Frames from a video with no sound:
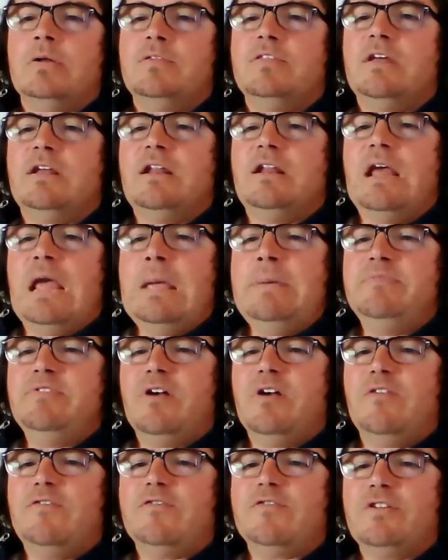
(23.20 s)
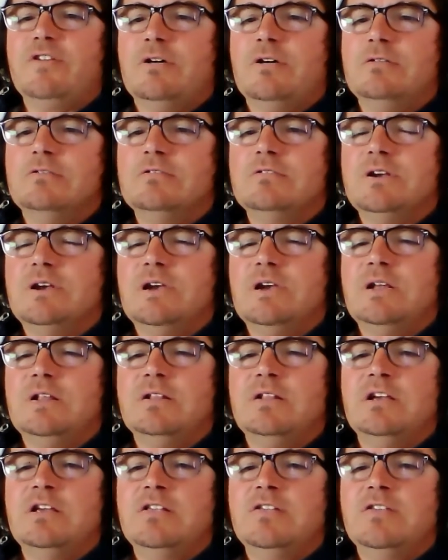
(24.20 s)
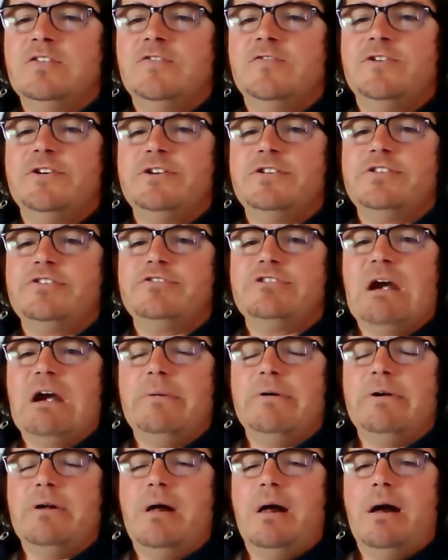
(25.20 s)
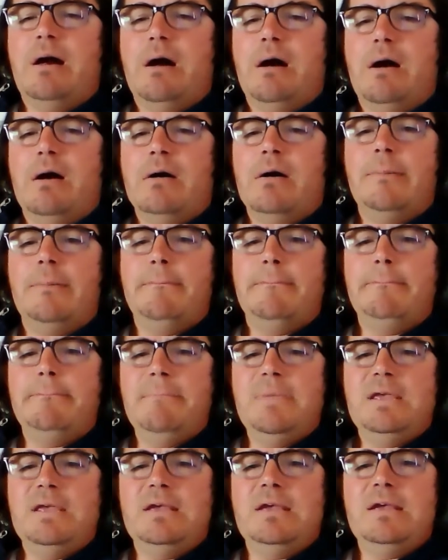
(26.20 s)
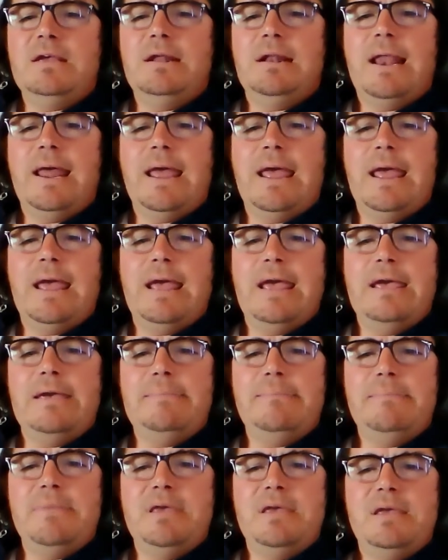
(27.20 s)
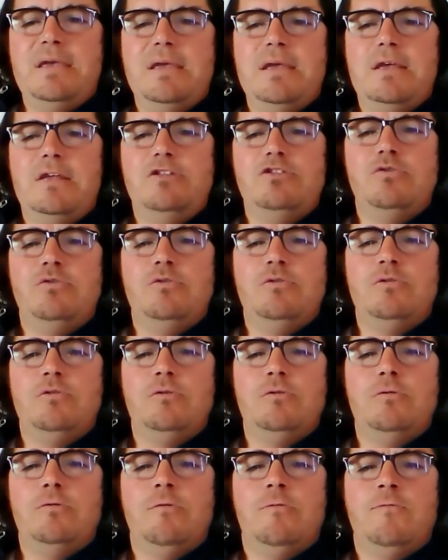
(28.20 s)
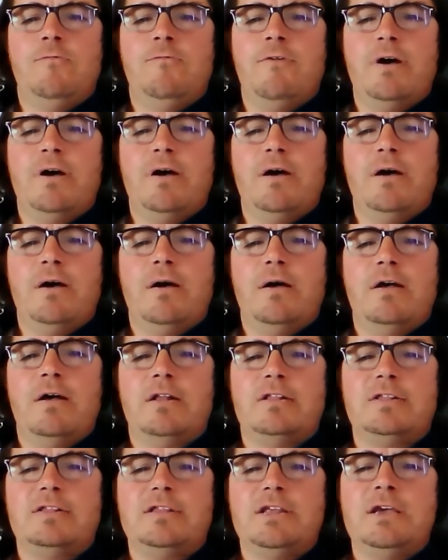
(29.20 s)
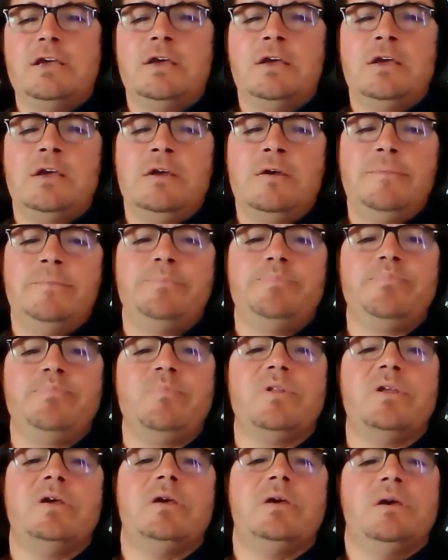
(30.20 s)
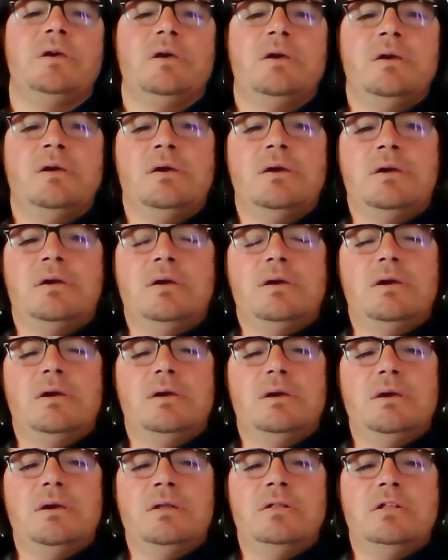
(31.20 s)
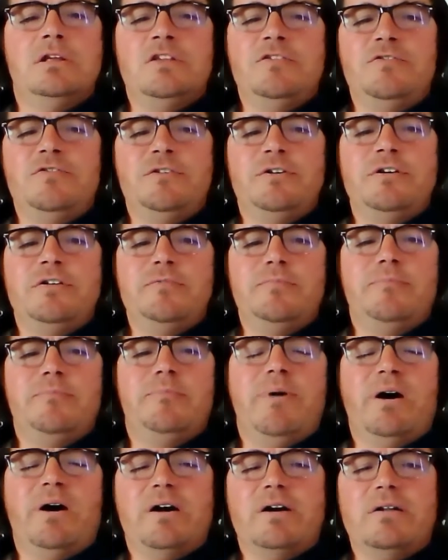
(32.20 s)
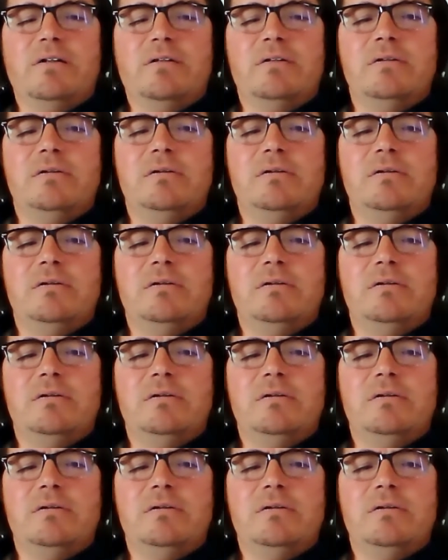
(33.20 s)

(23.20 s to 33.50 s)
The names of tones in this first travel are mi, le, mi, do, fa, ti. In this first part